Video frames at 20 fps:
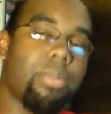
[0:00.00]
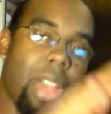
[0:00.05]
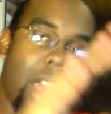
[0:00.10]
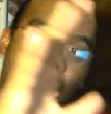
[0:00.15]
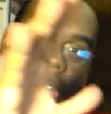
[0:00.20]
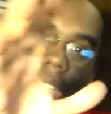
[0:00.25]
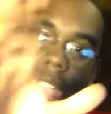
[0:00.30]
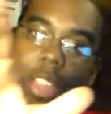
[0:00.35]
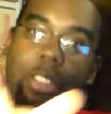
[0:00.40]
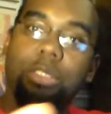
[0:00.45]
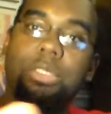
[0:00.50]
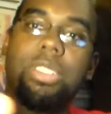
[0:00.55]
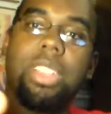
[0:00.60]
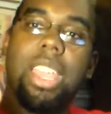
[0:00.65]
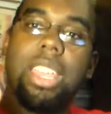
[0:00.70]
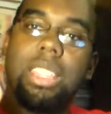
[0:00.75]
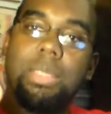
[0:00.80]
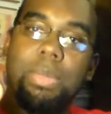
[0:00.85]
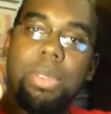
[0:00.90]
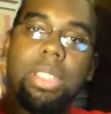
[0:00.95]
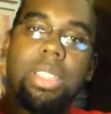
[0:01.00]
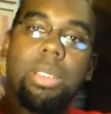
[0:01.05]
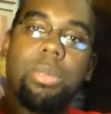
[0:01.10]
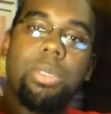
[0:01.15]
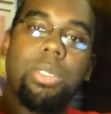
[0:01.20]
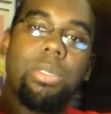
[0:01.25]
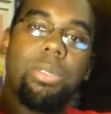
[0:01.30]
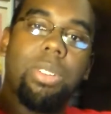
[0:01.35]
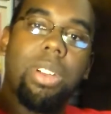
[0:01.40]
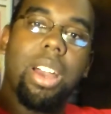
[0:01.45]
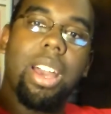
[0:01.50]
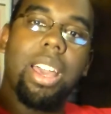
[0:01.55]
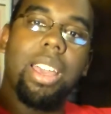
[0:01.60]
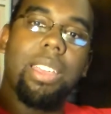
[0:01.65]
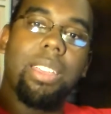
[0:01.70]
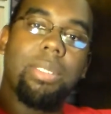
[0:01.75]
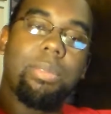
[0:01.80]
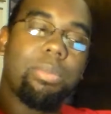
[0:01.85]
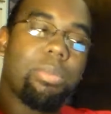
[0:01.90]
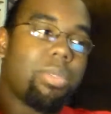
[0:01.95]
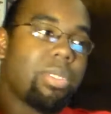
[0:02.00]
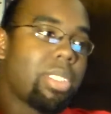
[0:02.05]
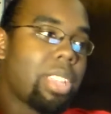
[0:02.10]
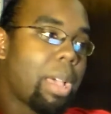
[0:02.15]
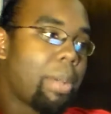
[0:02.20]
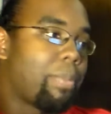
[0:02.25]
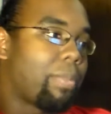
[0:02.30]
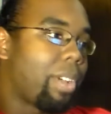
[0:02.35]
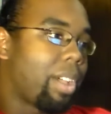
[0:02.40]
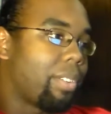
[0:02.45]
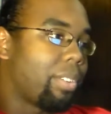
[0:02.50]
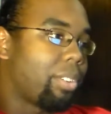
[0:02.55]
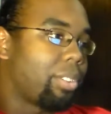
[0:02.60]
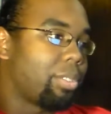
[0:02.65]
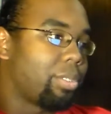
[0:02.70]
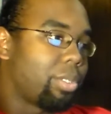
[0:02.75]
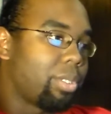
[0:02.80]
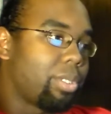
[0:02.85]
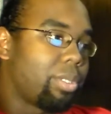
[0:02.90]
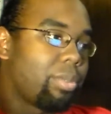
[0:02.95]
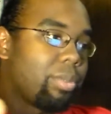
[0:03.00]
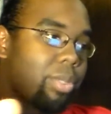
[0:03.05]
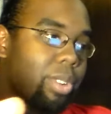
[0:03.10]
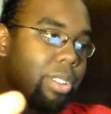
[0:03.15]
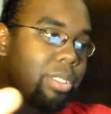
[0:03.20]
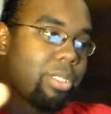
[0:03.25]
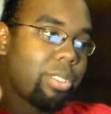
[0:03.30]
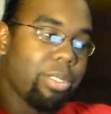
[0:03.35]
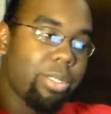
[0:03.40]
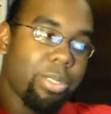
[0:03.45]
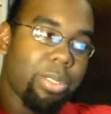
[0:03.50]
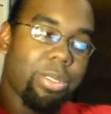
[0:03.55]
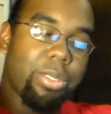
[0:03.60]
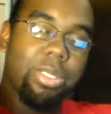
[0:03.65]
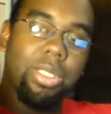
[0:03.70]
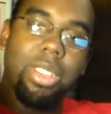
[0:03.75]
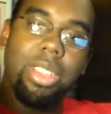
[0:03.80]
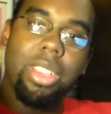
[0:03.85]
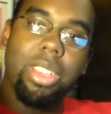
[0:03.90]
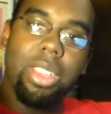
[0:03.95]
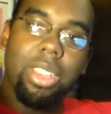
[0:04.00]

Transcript: I understand the PWI top 500 wrestlers